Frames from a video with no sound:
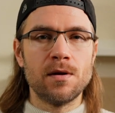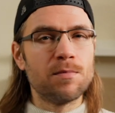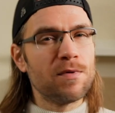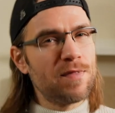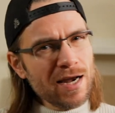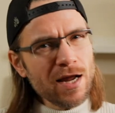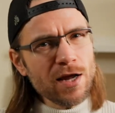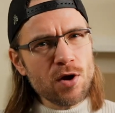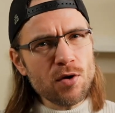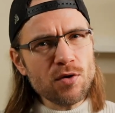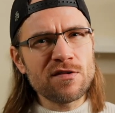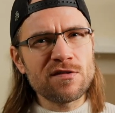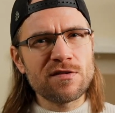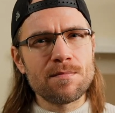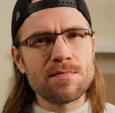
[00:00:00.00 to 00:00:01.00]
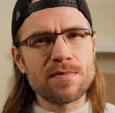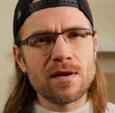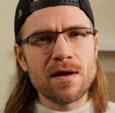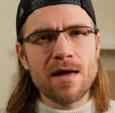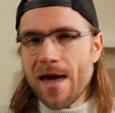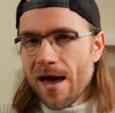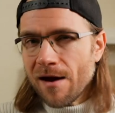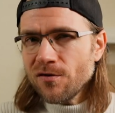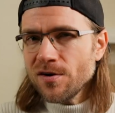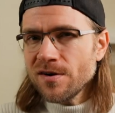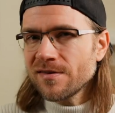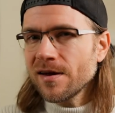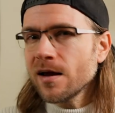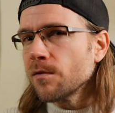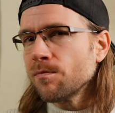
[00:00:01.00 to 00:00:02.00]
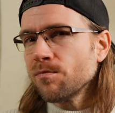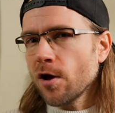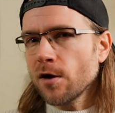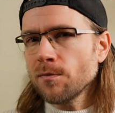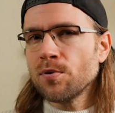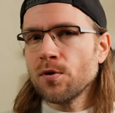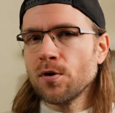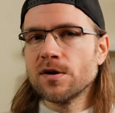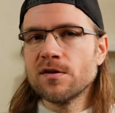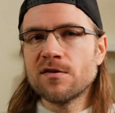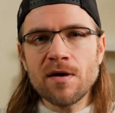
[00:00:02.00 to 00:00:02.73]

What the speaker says: But then I noticed something. Every single plot point